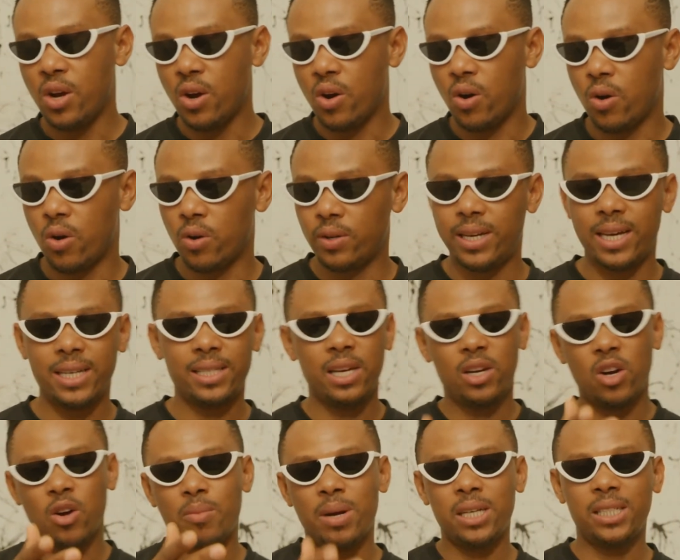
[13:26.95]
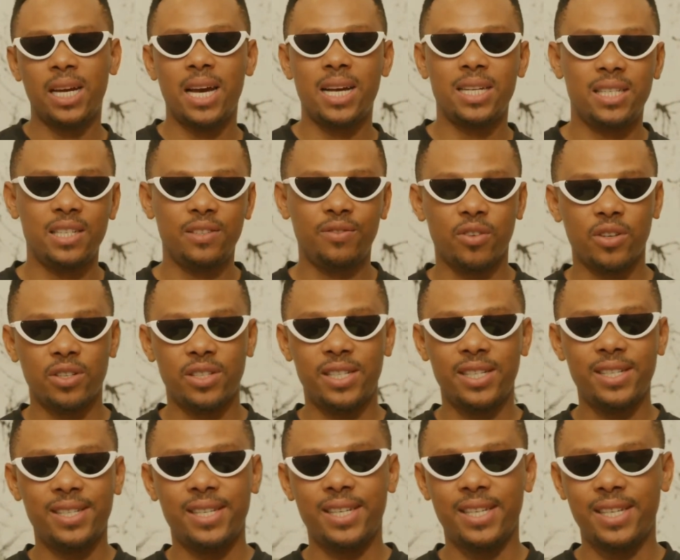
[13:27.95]
Or there's a commercial I did for
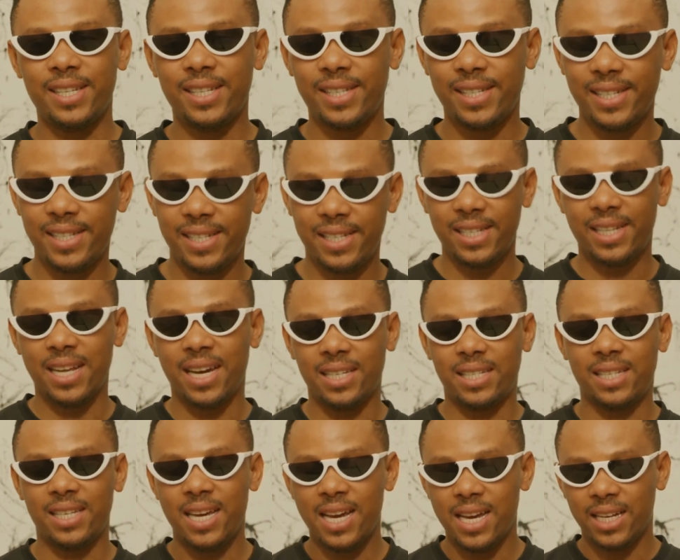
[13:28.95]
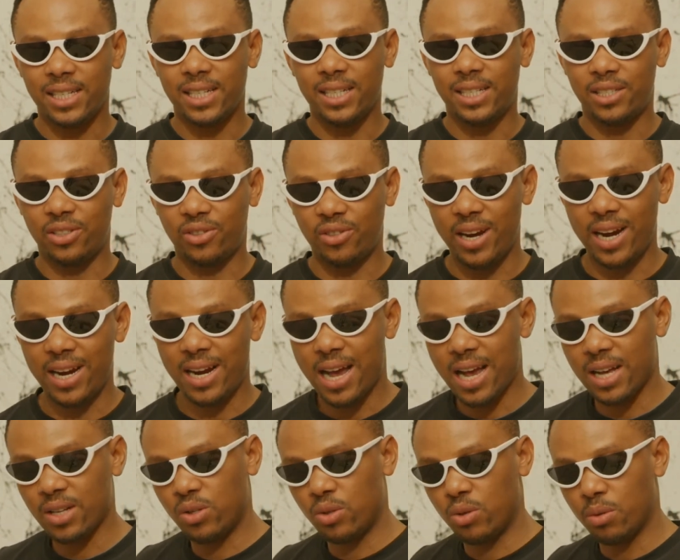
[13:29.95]
ECC that the train
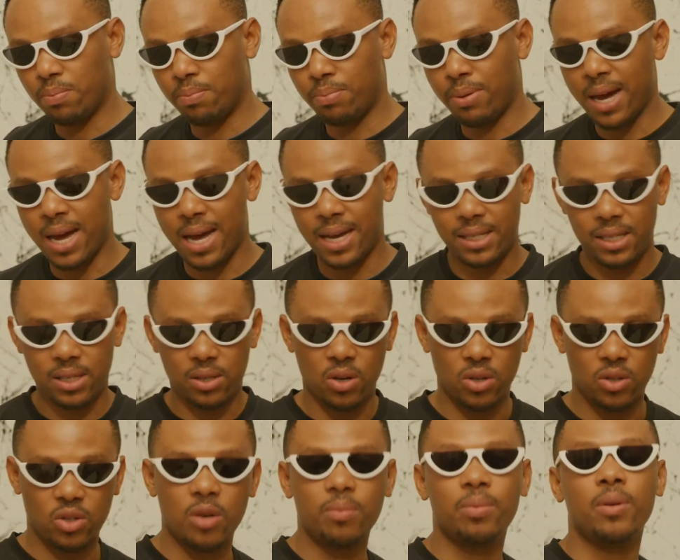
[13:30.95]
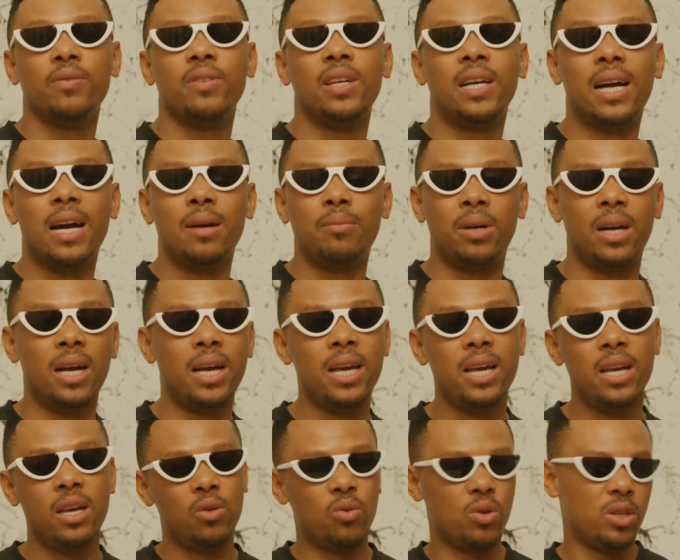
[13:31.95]
has to pass on top of the camera.
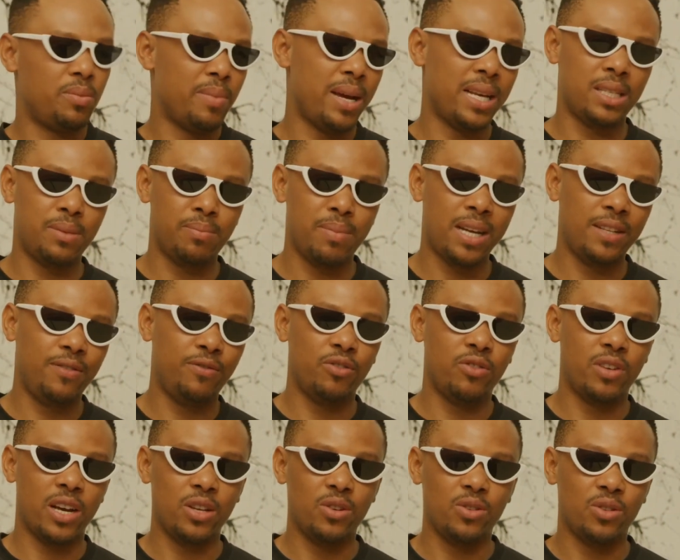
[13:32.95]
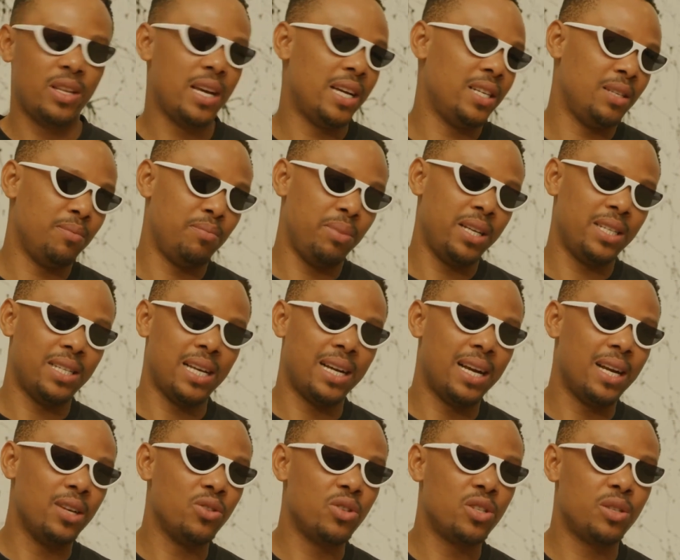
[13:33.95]
It was my smartphone I used. That's the place I
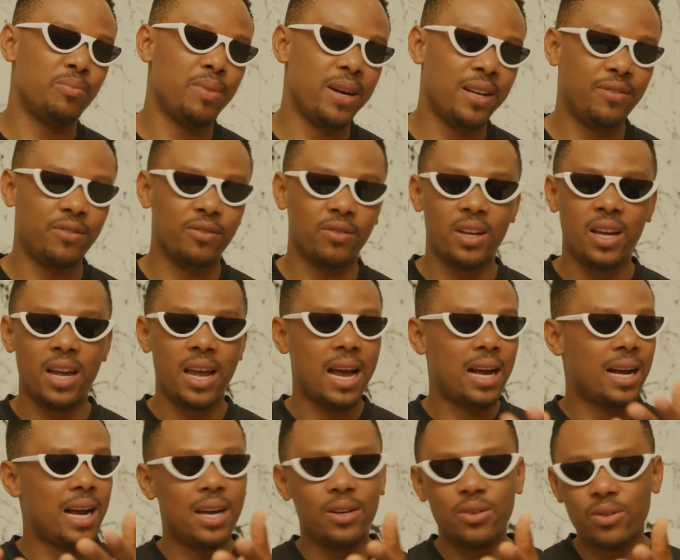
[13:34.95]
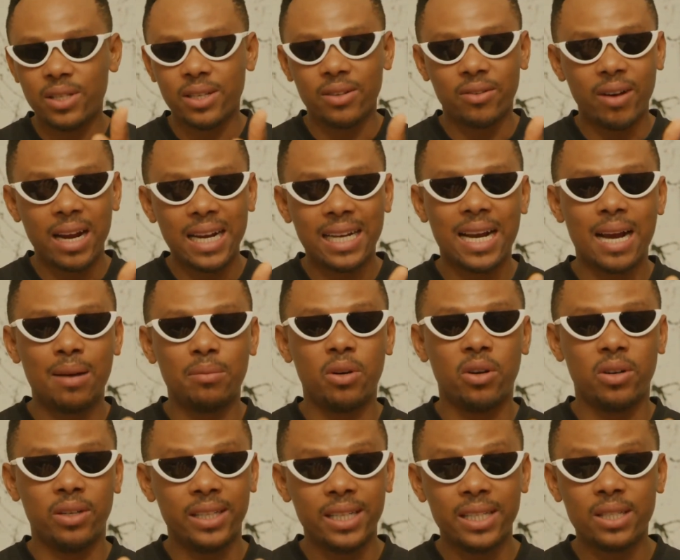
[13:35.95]
can use smartphone. I can't use the red camera
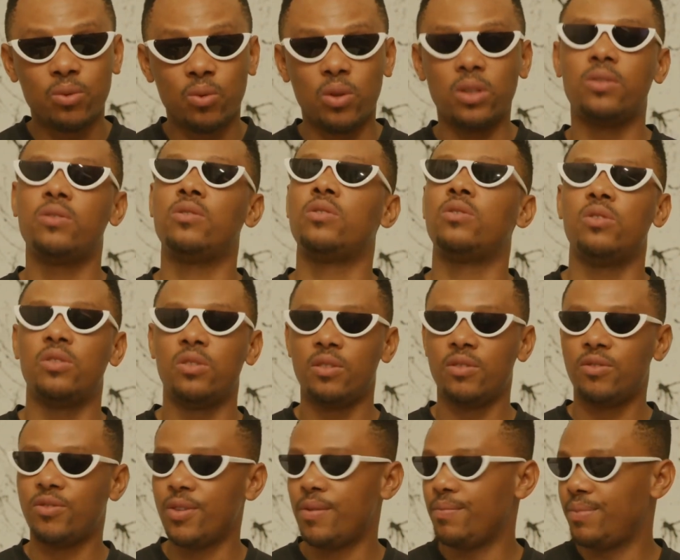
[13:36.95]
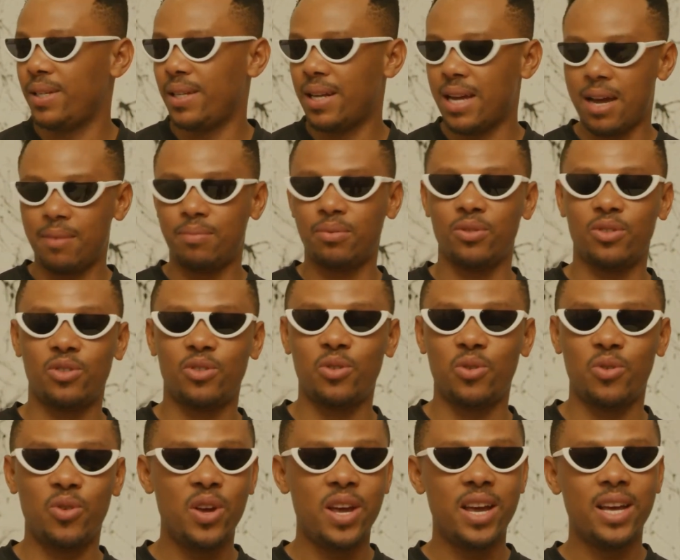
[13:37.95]
on it. What something happens.
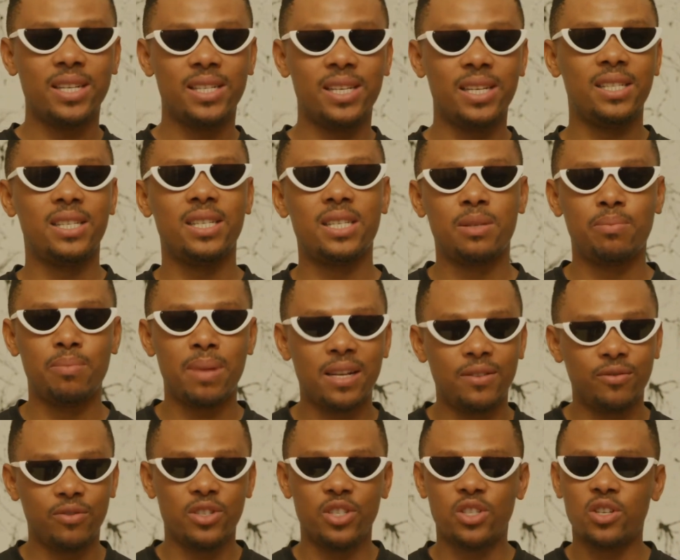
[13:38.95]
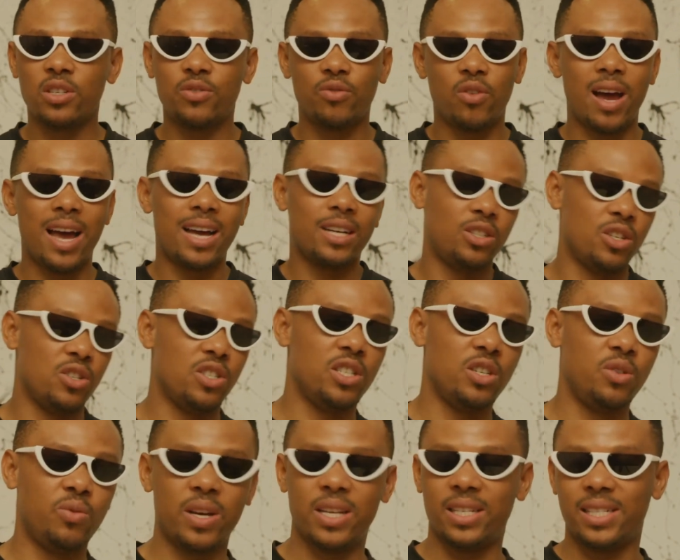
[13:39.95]
So since the smartphone is just for action
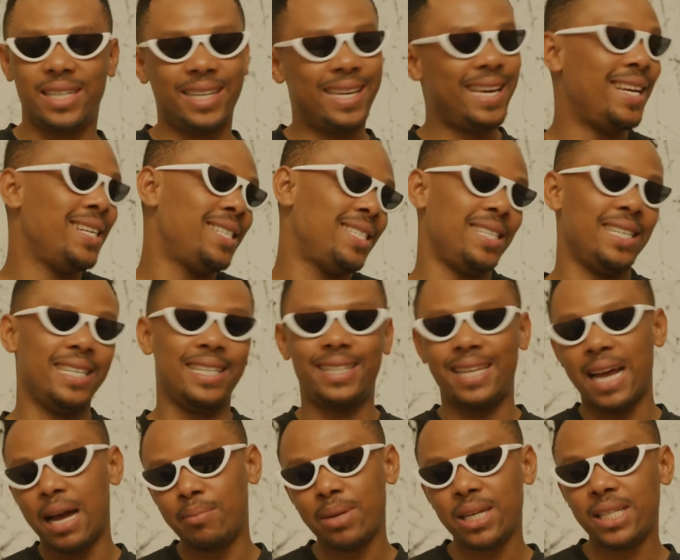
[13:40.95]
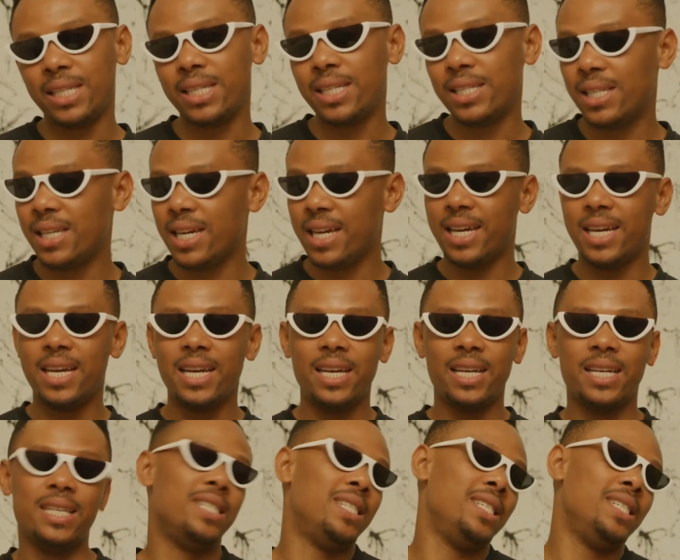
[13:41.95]
sequence, in case it damages,
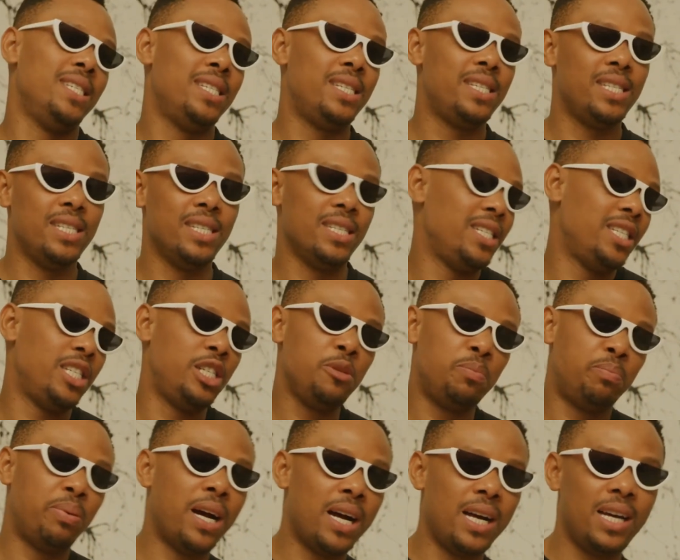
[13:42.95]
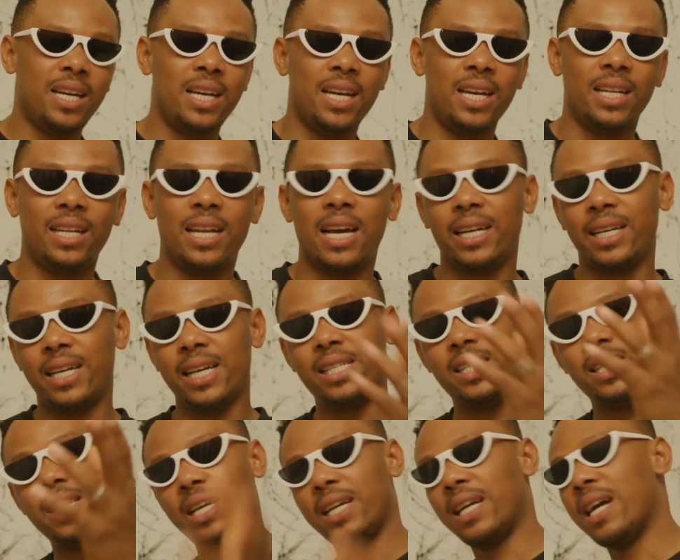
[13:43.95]
it's cheaper than
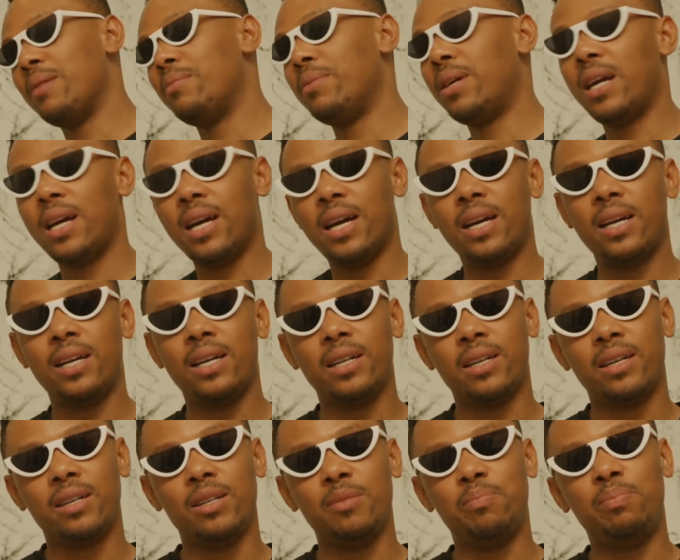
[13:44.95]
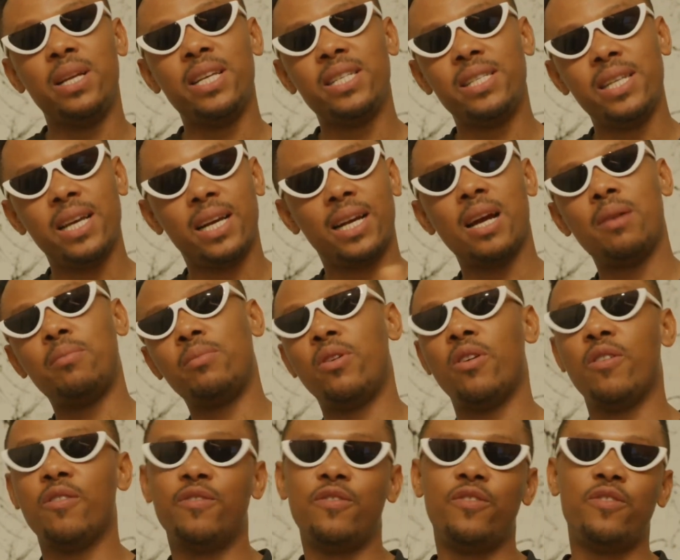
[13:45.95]
getting a camera, replacing a camera
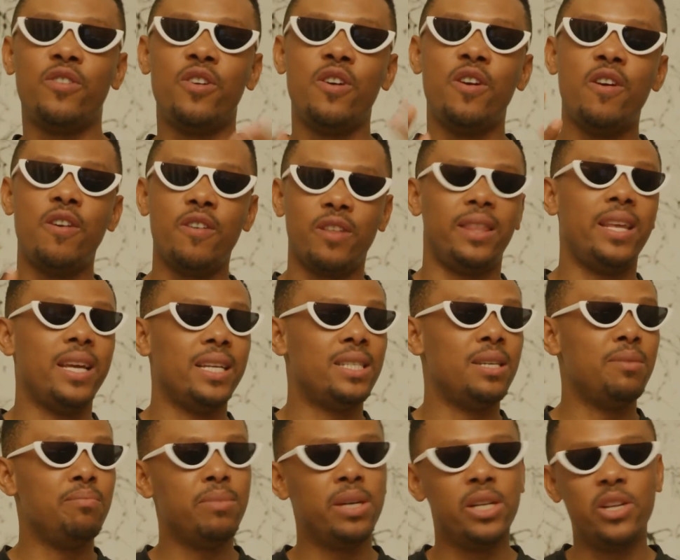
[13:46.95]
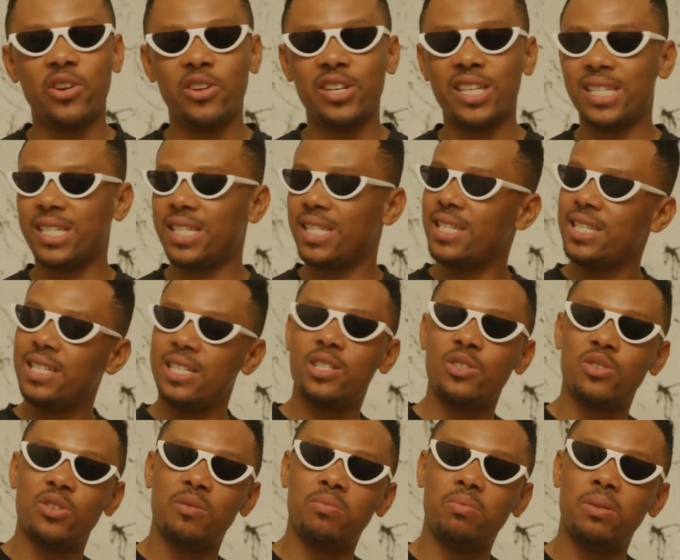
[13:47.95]
of 13 million. It's easy
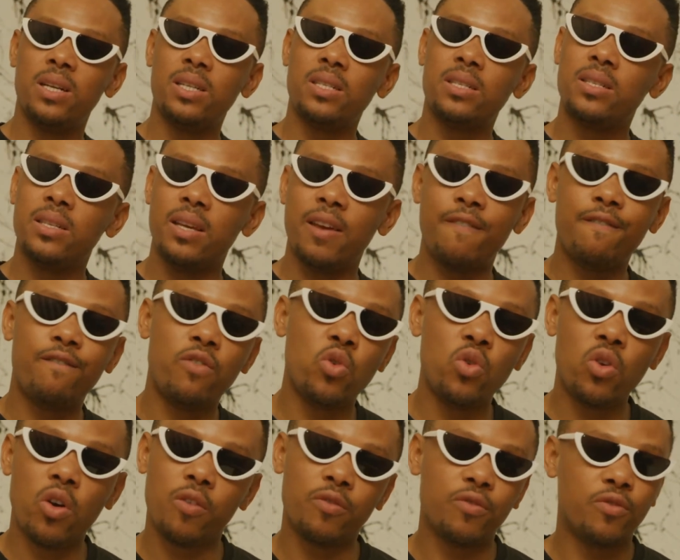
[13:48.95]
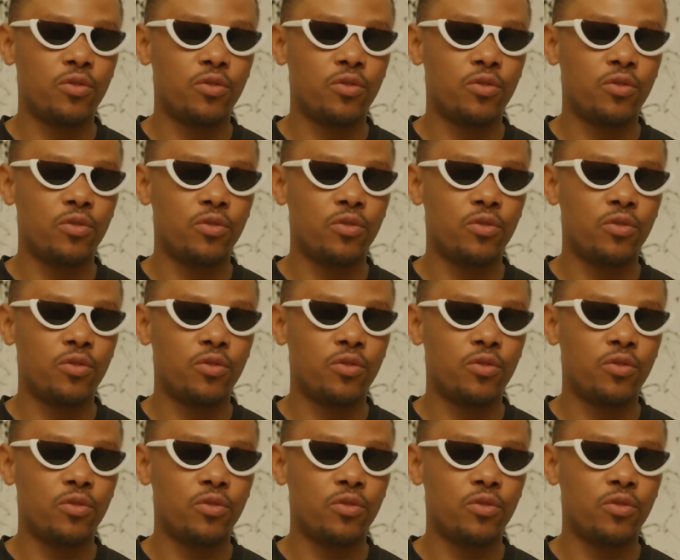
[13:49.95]
to replace a phone of